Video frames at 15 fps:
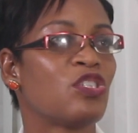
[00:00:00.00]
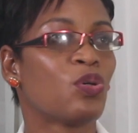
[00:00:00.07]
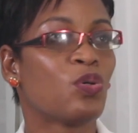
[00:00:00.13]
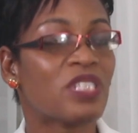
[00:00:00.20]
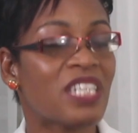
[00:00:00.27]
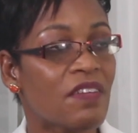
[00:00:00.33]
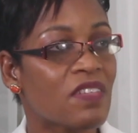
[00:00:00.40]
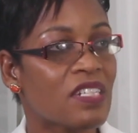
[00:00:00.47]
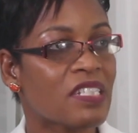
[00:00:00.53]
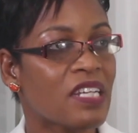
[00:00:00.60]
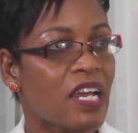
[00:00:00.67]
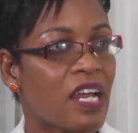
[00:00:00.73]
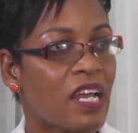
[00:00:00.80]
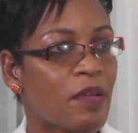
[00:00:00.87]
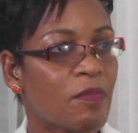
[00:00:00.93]
I don't have the
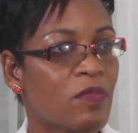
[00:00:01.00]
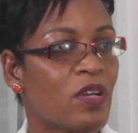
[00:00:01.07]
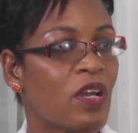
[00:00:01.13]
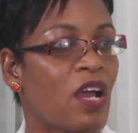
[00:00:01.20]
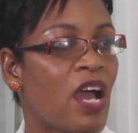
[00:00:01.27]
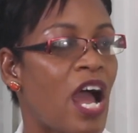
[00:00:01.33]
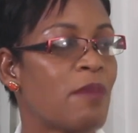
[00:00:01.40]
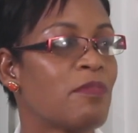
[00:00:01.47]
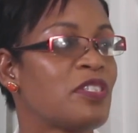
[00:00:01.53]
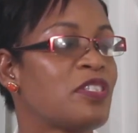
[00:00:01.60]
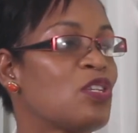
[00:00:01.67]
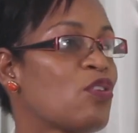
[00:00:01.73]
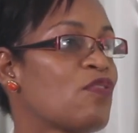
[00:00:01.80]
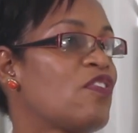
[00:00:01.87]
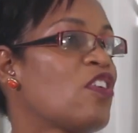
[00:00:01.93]
time, I
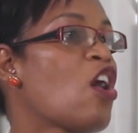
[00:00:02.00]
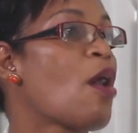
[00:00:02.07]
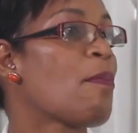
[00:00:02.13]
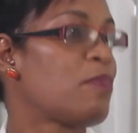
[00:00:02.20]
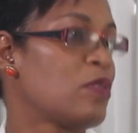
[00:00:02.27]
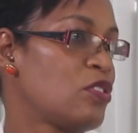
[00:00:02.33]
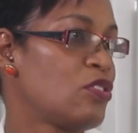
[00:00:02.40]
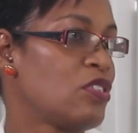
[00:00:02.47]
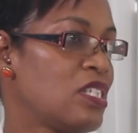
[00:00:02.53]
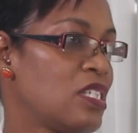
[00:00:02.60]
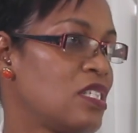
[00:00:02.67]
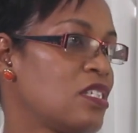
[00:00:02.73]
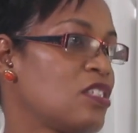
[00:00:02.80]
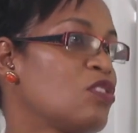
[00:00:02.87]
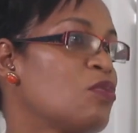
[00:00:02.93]
must look for
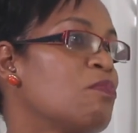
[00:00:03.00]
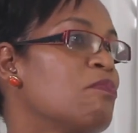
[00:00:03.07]
opportunity